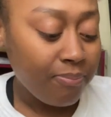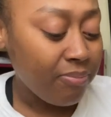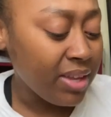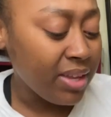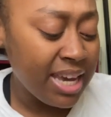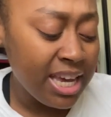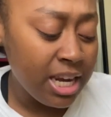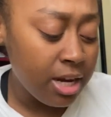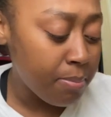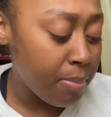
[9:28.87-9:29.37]

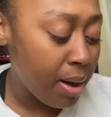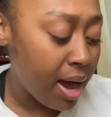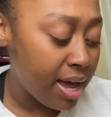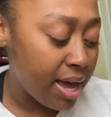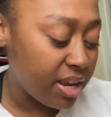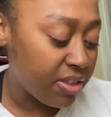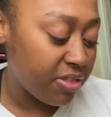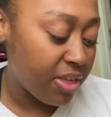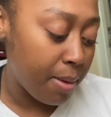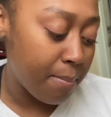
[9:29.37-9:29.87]

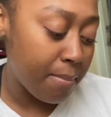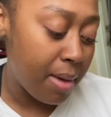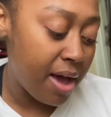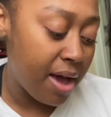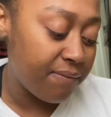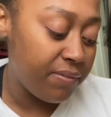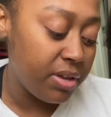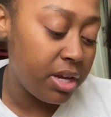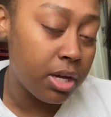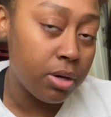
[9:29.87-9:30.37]
Anybody that my
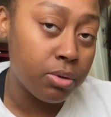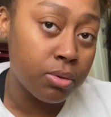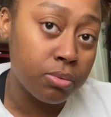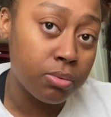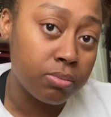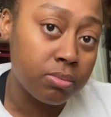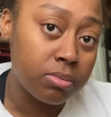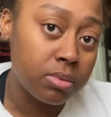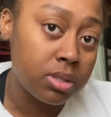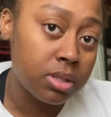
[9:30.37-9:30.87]
video
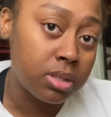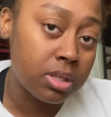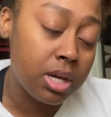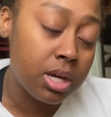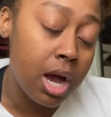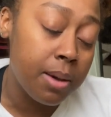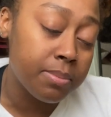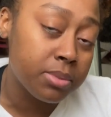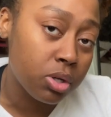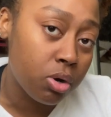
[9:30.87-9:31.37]

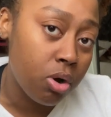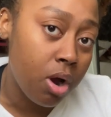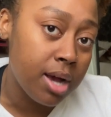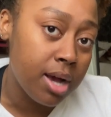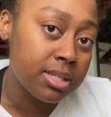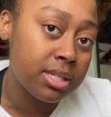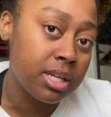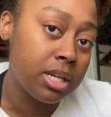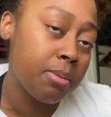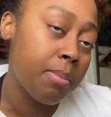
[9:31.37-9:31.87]
comes
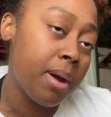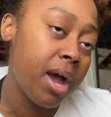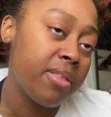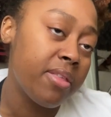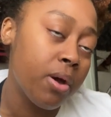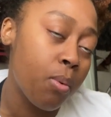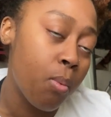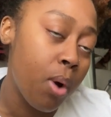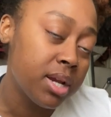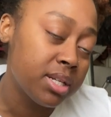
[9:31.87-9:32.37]
across, anybody
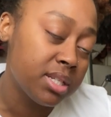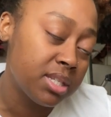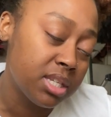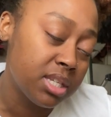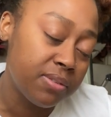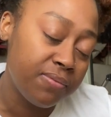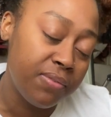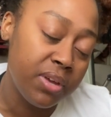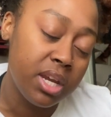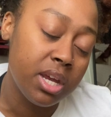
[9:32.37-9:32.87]
that watches
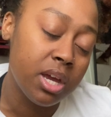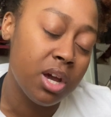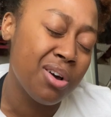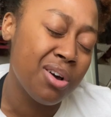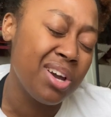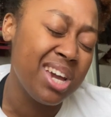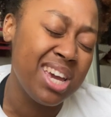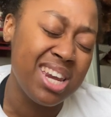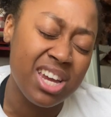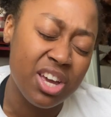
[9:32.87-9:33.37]
this
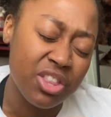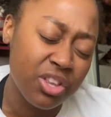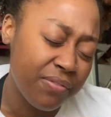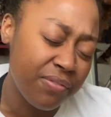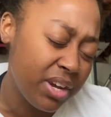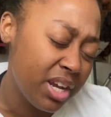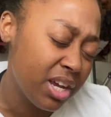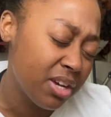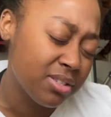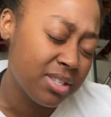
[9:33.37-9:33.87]
video, any other
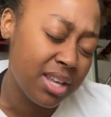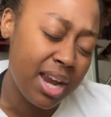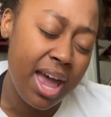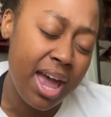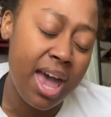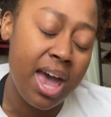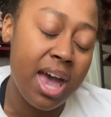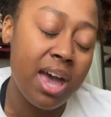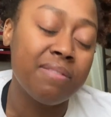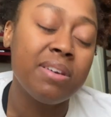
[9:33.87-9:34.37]
videos that I
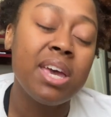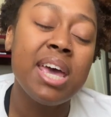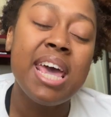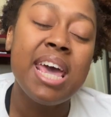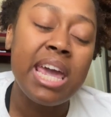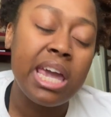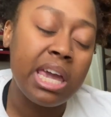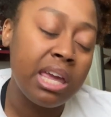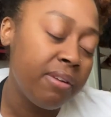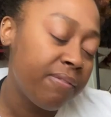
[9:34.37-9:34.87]
had,
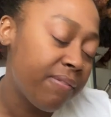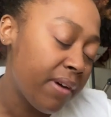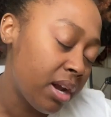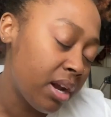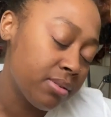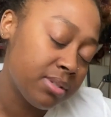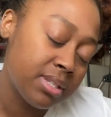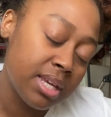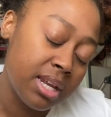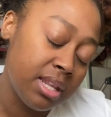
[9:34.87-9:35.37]
even if I
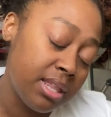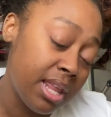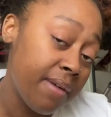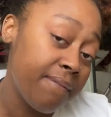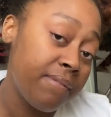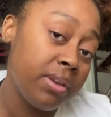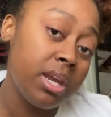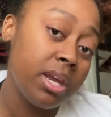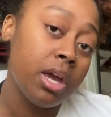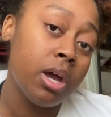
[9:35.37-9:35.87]
don't say it in that
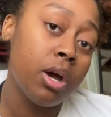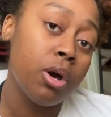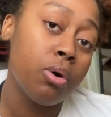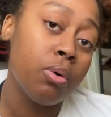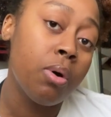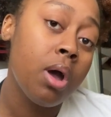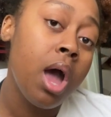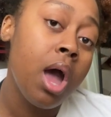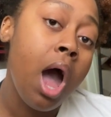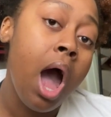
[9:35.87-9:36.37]

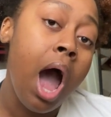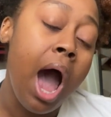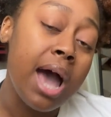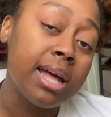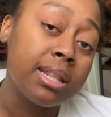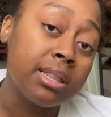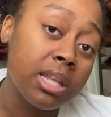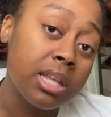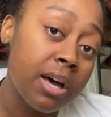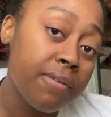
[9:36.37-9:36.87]
video, I
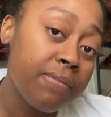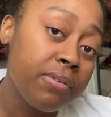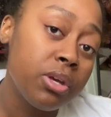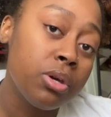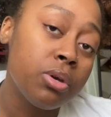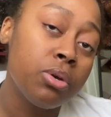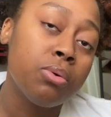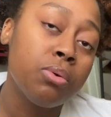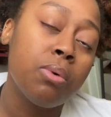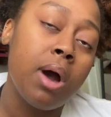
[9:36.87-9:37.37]
love
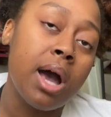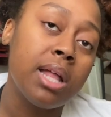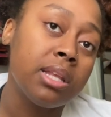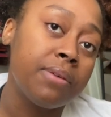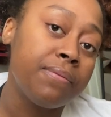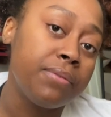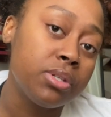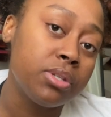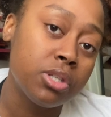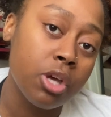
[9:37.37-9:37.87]
you. I
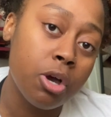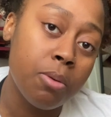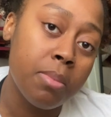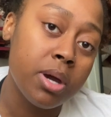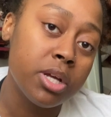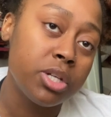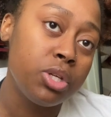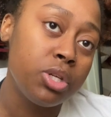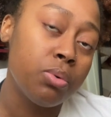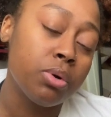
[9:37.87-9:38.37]
love you so
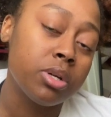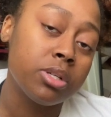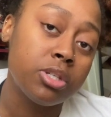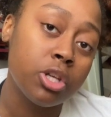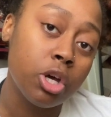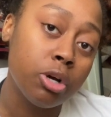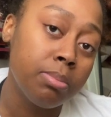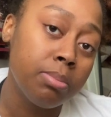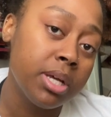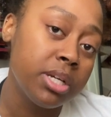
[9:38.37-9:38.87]
much. You are
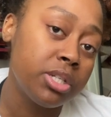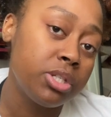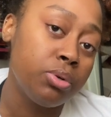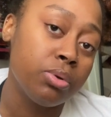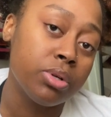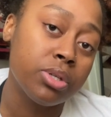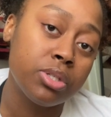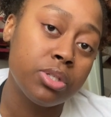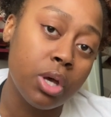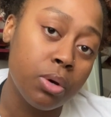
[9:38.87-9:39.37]
so blessed. You
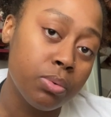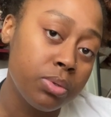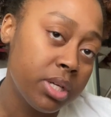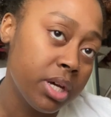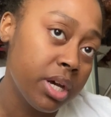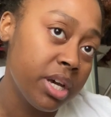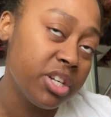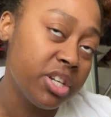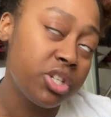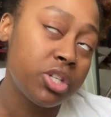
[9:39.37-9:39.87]
are so
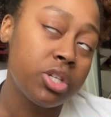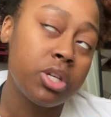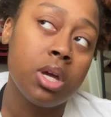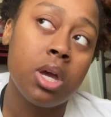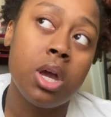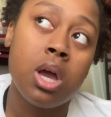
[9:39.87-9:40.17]
touched.